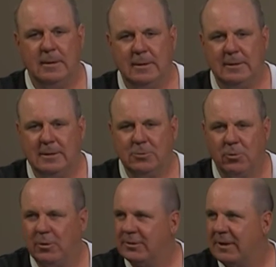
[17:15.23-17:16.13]
it's
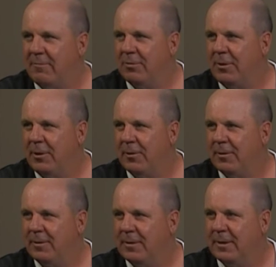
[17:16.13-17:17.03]
only our 7th year.
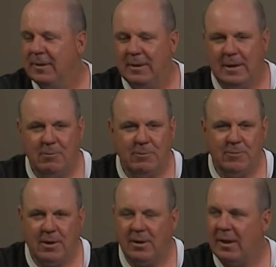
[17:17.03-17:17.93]
And we've
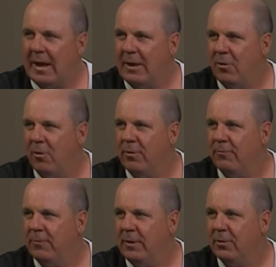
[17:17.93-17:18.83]
done a lot on the
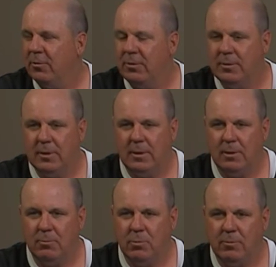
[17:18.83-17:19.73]
field.
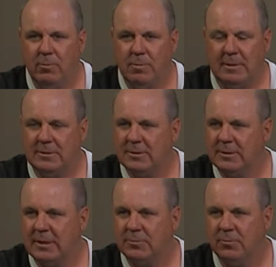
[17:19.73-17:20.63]
We've been
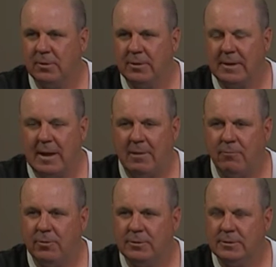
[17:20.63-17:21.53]
successful in the
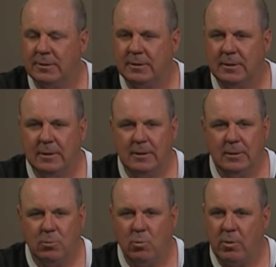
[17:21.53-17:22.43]
conference, and
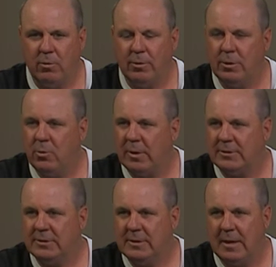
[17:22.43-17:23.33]
when we were in the
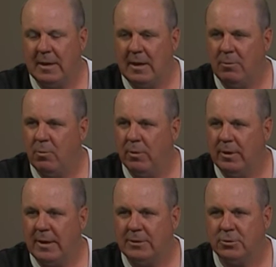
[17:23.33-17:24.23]
USCAA, we won a
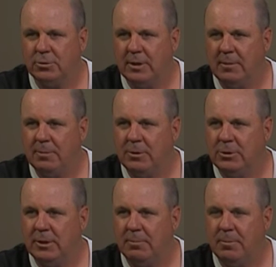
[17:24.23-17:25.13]
national
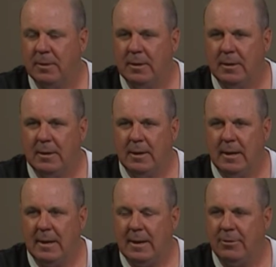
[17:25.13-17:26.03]
championship.
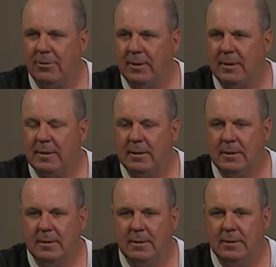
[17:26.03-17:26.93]
And I think
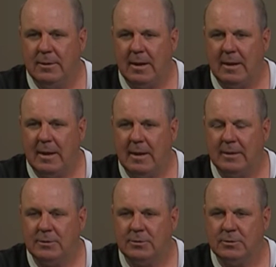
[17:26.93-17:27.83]
that
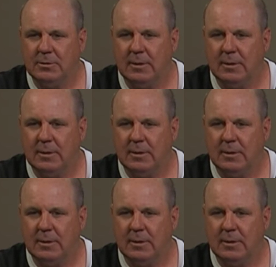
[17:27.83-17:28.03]
has